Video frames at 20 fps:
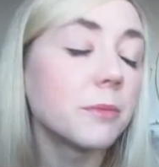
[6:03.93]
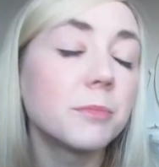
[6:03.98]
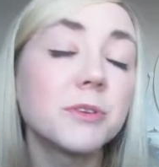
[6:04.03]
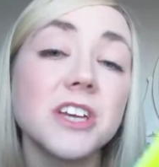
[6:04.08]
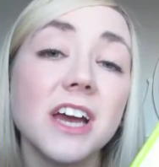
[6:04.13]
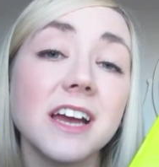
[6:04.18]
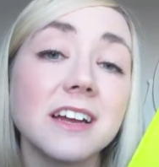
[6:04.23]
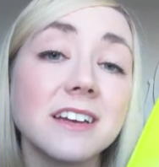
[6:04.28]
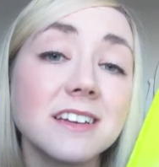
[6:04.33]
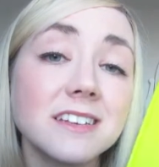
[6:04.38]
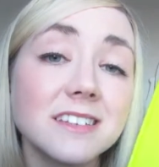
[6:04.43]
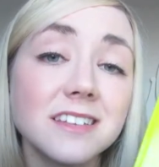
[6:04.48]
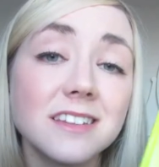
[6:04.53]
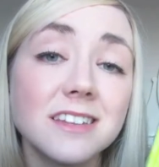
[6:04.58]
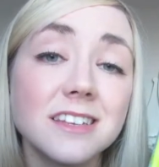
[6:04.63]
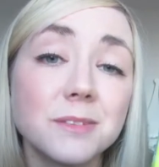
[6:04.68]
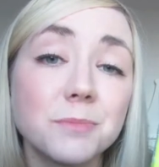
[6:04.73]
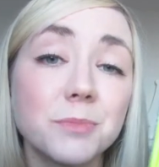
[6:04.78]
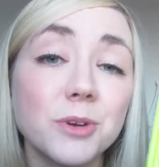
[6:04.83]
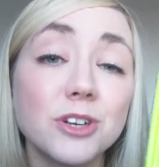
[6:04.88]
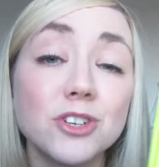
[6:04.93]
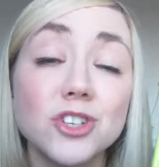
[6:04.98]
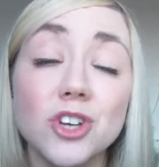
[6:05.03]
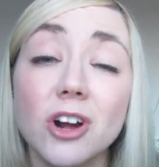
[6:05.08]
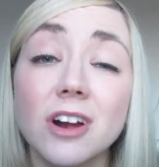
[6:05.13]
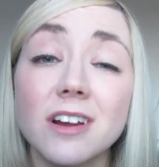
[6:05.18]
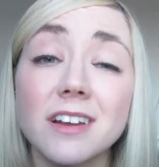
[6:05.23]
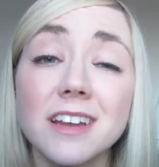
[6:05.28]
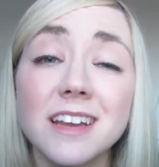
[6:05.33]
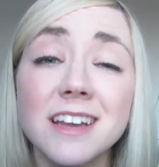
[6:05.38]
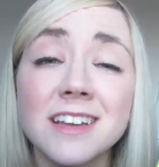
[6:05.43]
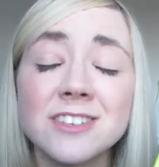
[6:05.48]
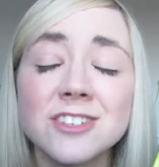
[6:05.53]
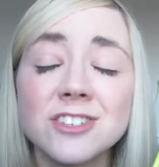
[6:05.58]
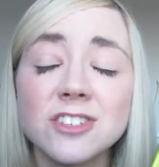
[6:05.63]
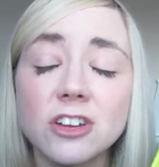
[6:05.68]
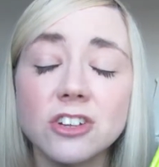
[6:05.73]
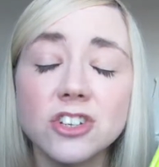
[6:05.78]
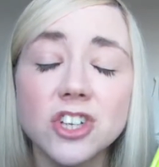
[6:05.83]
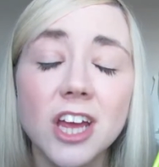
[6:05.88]
The protagonist in this book, Charlie, has
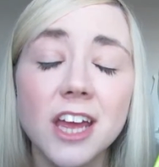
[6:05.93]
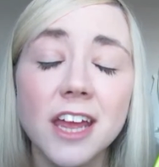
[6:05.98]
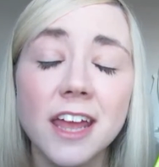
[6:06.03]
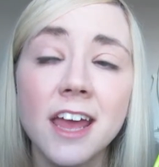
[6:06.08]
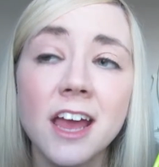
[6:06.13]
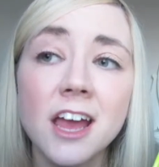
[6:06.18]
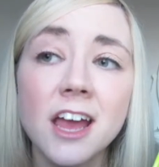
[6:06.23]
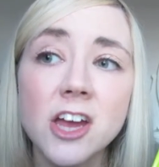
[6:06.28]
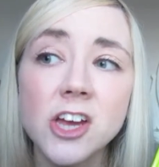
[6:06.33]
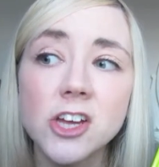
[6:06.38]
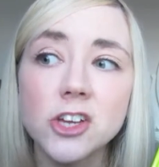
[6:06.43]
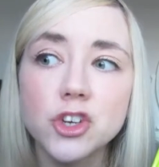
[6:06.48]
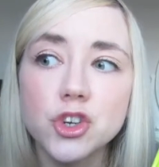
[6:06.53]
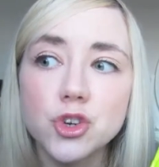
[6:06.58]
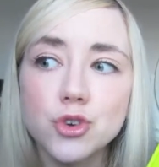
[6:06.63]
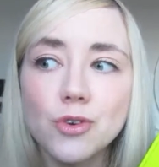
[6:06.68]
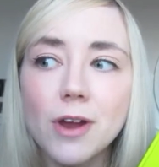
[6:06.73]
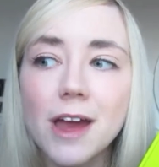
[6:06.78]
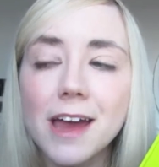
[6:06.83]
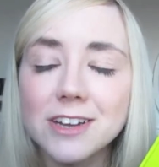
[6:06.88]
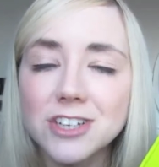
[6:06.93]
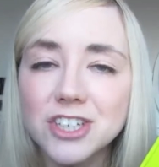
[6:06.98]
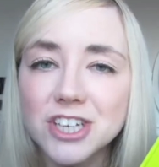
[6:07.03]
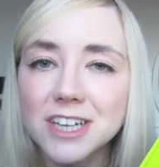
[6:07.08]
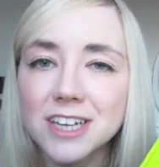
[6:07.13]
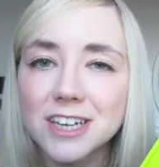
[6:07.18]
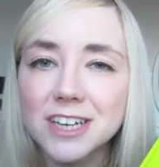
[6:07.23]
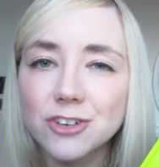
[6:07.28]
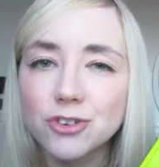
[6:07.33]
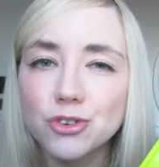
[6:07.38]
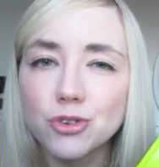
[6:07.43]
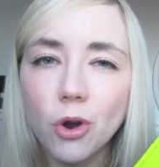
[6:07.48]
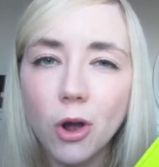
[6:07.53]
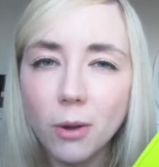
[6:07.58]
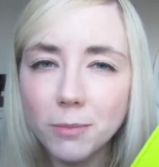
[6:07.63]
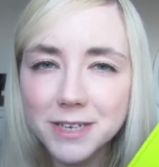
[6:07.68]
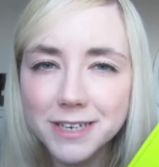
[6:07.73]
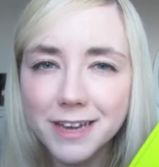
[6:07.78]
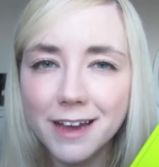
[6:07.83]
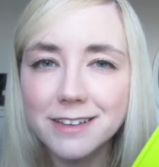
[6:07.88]
such a tragic and
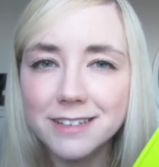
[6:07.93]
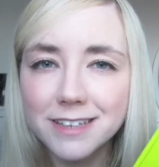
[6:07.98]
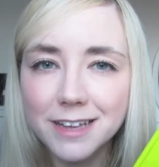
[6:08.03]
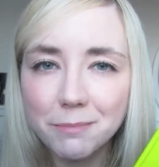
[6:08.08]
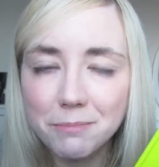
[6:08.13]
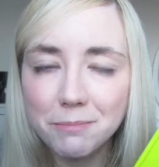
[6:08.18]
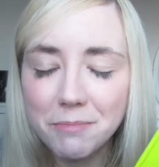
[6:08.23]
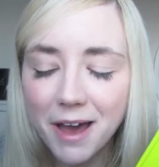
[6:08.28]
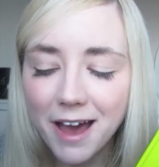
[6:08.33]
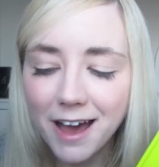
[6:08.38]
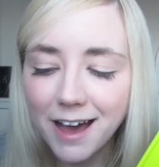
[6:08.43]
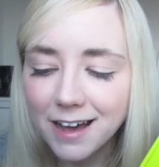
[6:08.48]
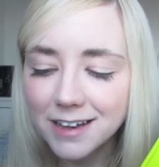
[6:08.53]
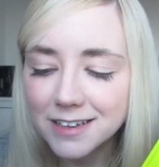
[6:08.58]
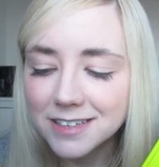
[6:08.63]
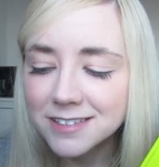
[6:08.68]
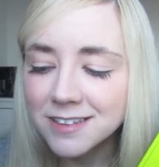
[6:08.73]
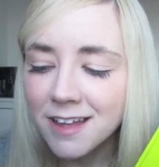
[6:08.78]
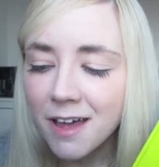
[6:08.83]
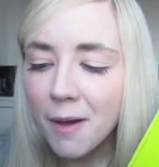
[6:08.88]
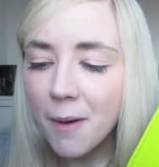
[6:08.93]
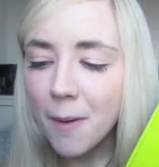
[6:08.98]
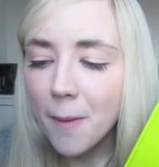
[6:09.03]
traumatizing past